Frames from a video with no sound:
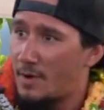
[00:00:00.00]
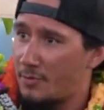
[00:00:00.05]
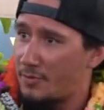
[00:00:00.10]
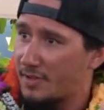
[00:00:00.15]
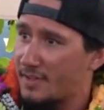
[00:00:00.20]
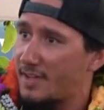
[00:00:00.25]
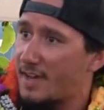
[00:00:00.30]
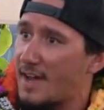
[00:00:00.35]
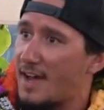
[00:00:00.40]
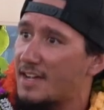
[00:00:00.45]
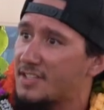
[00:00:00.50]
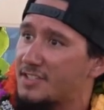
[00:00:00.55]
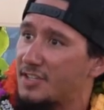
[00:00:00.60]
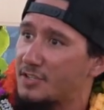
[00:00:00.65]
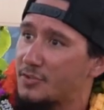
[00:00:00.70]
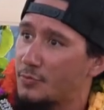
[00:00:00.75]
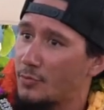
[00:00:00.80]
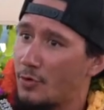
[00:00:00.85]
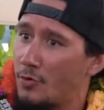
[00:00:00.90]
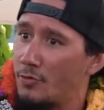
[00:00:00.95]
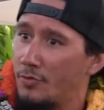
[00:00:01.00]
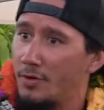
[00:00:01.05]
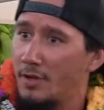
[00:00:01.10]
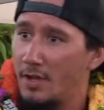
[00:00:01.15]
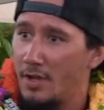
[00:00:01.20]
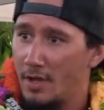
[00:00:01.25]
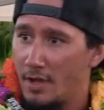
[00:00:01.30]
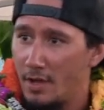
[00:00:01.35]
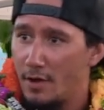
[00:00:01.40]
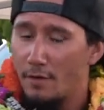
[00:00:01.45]
Mauna Kea access road,
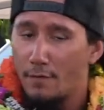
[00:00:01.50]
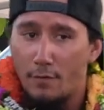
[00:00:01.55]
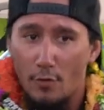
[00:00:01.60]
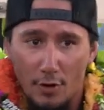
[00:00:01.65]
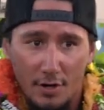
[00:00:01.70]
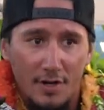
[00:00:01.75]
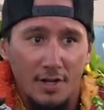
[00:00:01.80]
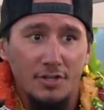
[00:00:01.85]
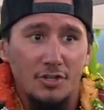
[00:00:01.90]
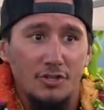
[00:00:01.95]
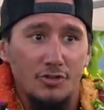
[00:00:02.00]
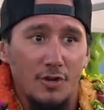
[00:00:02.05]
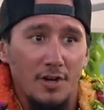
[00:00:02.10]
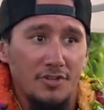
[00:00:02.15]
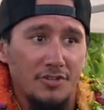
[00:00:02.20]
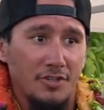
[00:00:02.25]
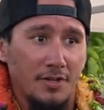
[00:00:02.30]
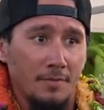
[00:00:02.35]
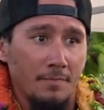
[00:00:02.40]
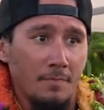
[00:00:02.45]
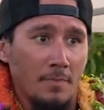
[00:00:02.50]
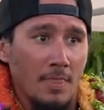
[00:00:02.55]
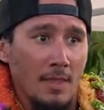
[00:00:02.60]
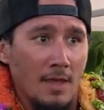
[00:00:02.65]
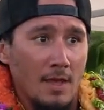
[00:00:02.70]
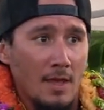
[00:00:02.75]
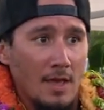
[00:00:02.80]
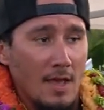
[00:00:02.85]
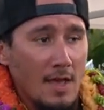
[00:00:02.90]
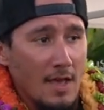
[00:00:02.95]
for construction.
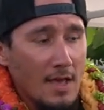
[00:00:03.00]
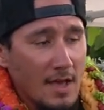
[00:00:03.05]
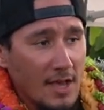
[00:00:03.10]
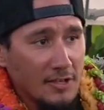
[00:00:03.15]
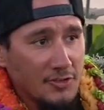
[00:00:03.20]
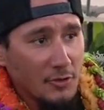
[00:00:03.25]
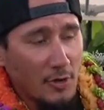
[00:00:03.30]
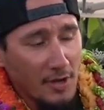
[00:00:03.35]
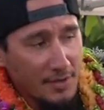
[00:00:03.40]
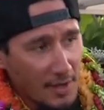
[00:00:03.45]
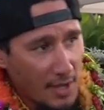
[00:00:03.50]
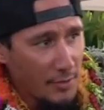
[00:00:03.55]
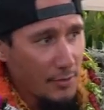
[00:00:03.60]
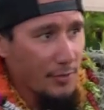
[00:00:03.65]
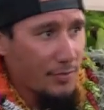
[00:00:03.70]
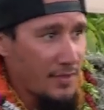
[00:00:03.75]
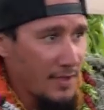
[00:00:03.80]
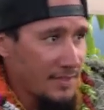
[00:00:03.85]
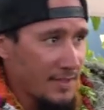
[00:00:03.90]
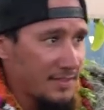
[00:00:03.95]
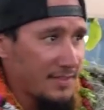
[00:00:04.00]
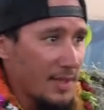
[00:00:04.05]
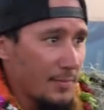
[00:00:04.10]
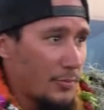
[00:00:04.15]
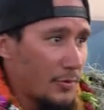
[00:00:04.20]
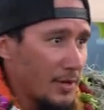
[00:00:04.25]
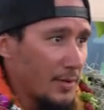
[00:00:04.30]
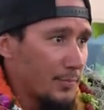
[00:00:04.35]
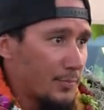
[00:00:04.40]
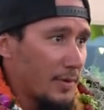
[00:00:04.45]
And so another thing that they
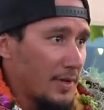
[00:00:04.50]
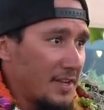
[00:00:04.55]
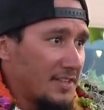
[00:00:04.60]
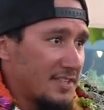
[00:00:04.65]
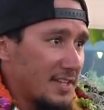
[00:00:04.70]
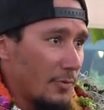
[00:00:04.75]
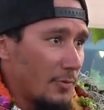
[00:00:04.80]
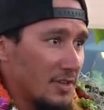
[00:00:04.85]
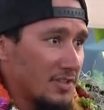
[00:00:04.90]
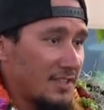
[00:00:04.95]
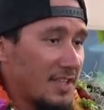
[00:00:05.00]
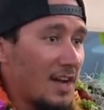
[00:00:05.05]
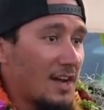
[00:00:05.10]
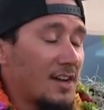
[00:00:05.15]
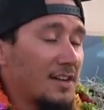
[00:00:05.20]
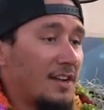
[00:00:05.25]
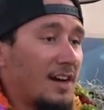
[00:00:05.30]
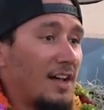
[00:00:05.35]
put in place that was not going